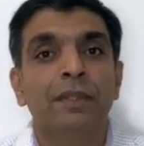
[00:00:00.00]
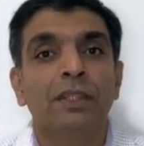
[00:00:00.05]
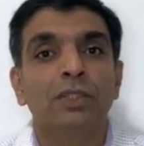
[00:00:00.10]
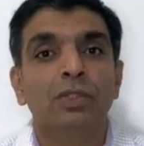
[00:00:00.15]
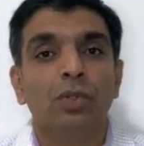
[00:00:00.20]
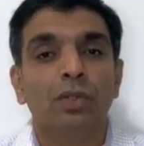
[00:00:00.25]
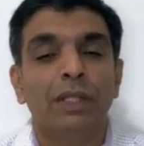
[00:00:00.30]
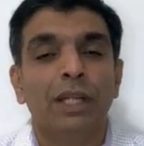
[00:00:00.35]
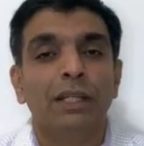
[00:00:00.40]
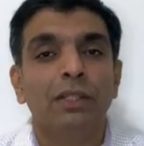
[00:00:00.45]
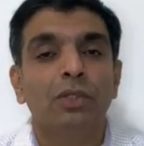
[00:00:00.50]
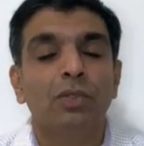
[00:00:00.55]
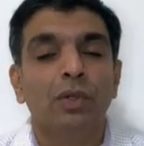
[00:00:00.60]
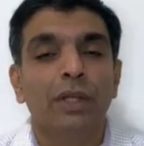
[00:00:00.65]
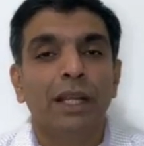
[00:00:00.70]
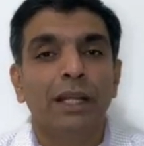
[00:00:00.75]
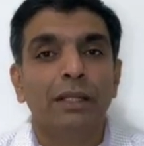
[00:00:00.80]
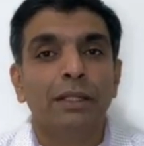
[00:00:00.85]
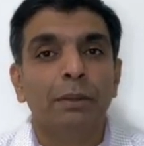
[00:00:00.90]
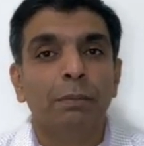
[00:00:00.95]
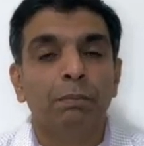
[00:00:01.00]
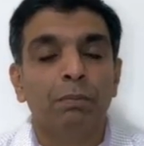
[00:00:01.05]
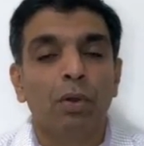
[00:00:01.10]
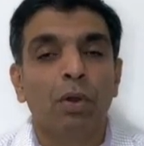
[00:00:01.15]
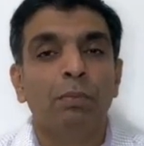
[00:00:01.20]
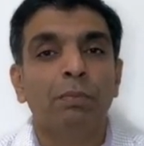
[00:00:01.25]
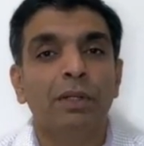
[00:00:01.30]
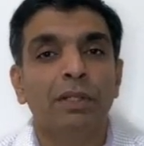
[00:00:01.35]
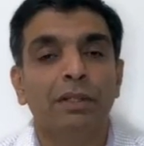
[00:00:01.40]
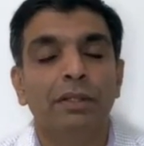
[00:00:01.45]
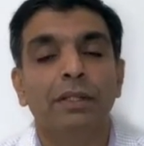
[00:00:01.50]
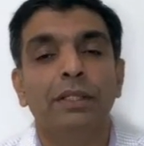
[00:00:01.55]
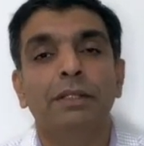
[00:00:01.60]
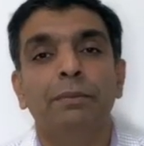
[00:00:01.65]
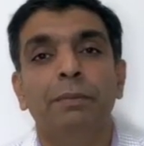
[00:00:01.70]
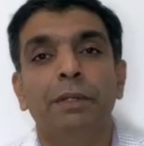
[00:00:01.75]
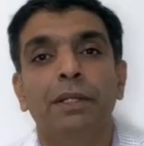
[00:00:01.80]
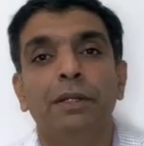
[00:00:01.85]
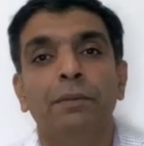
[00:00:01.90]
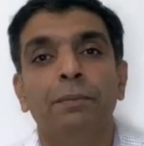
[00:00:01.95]
so that you get the proper
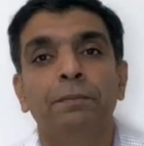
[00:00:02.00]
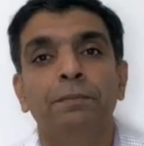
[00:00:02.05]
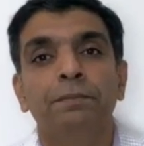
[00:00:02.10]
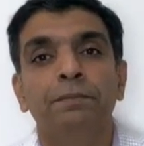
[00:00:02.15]
treatment.